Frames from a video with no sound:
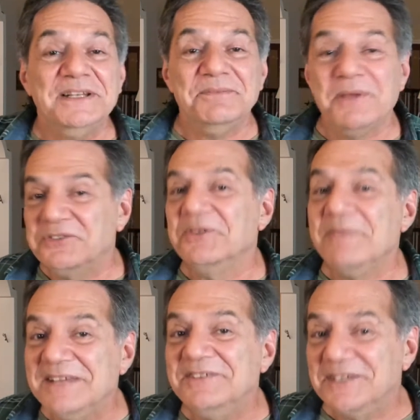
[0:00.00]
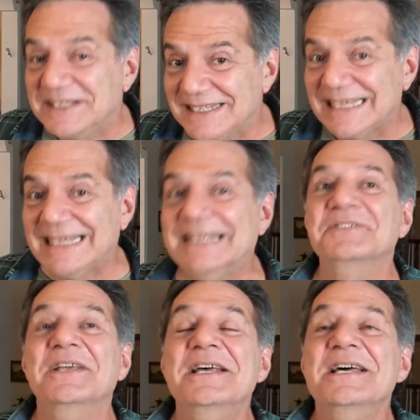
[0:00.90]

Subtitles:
the most amazing thing is